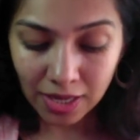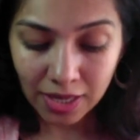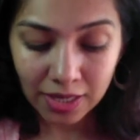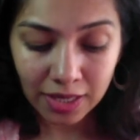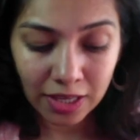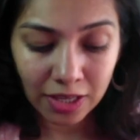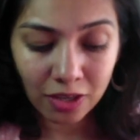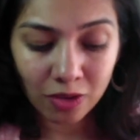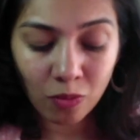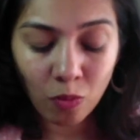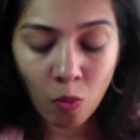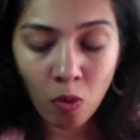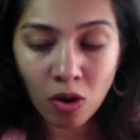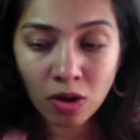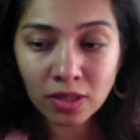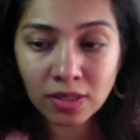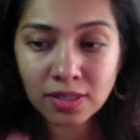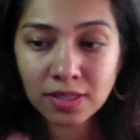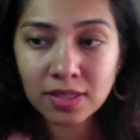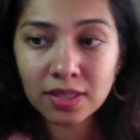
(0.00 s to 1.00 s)
King of
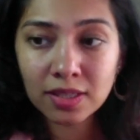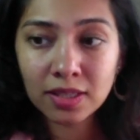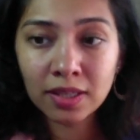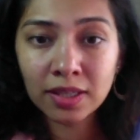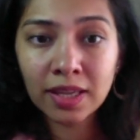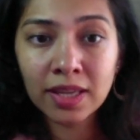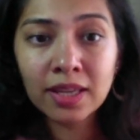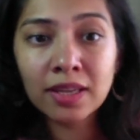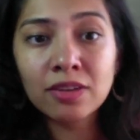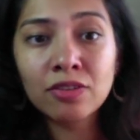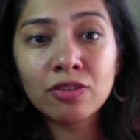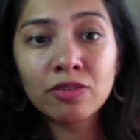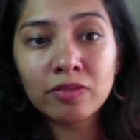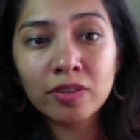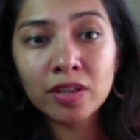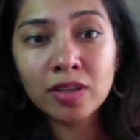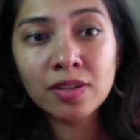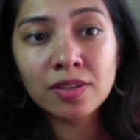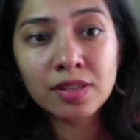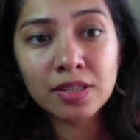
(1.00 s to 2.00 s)
Wands, again,
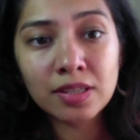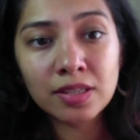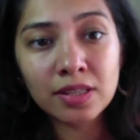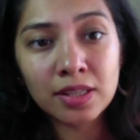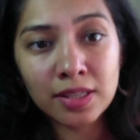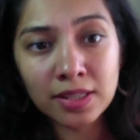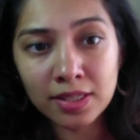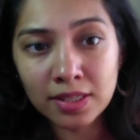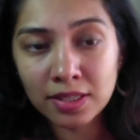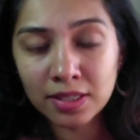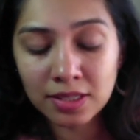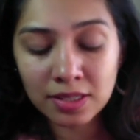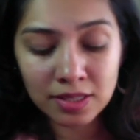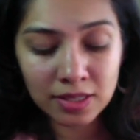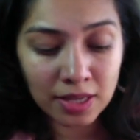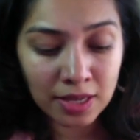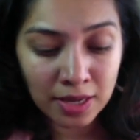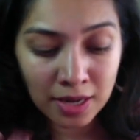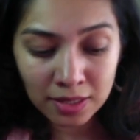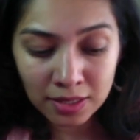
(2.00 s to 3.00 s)
reverse. This is
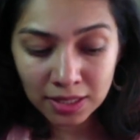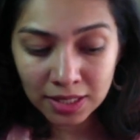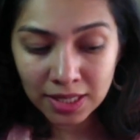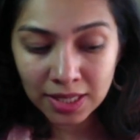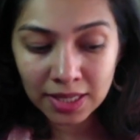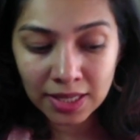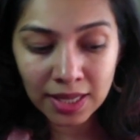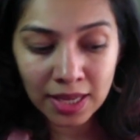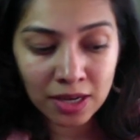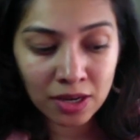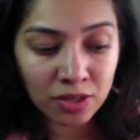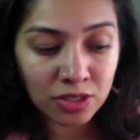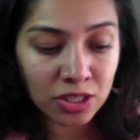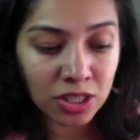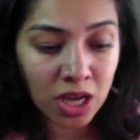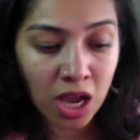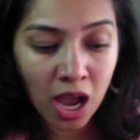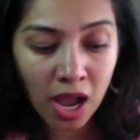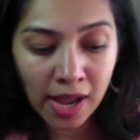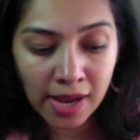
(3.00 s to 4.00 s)
another king energy,
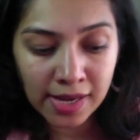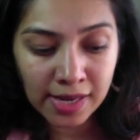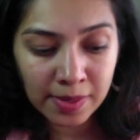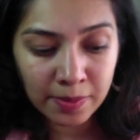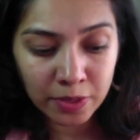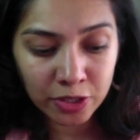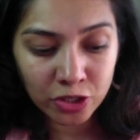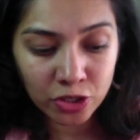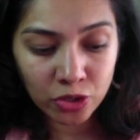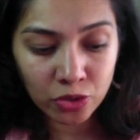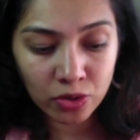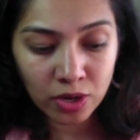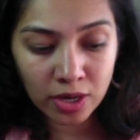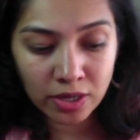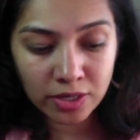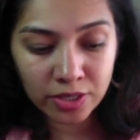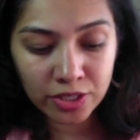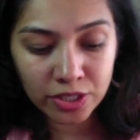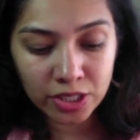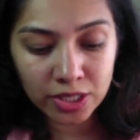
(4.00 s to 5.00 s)
highly mature
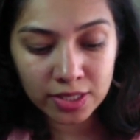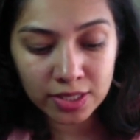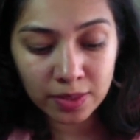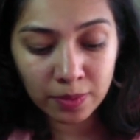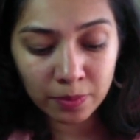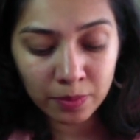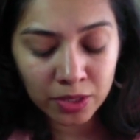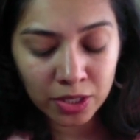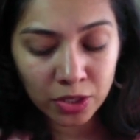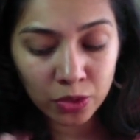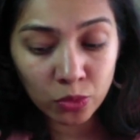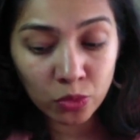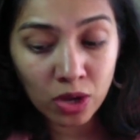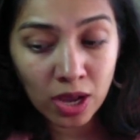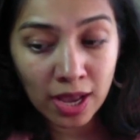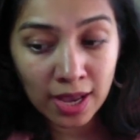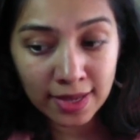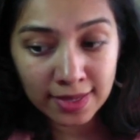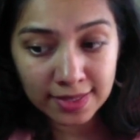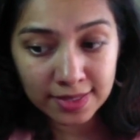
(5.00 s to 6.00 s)
energy, somebody who
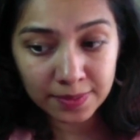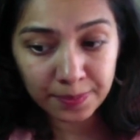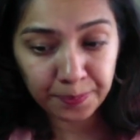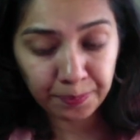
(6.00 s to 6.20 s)
has